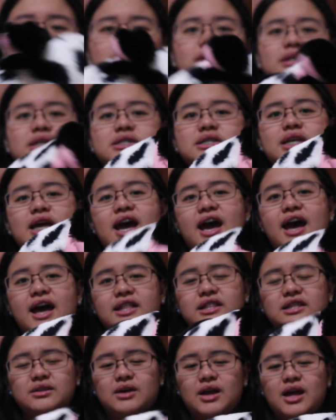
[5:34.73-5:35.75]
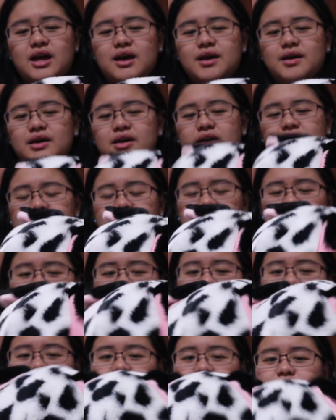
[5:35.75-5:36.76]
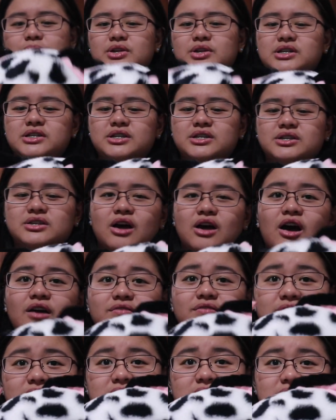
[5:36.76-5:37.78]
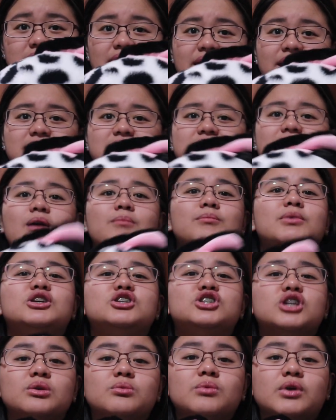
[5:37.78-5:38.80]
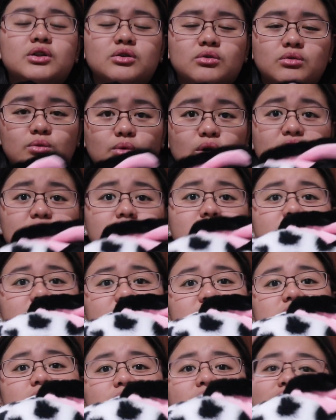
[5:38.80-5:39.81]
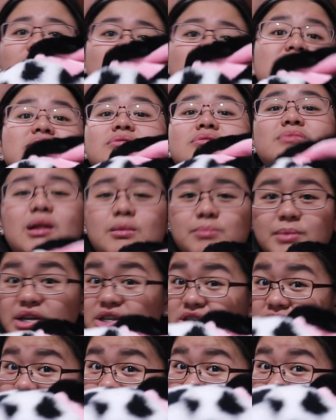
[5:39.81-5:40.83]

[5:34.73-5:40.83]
This hat is actually pretty soft. It's like Dalmatian 101. Maybe it's reference from Dalmatian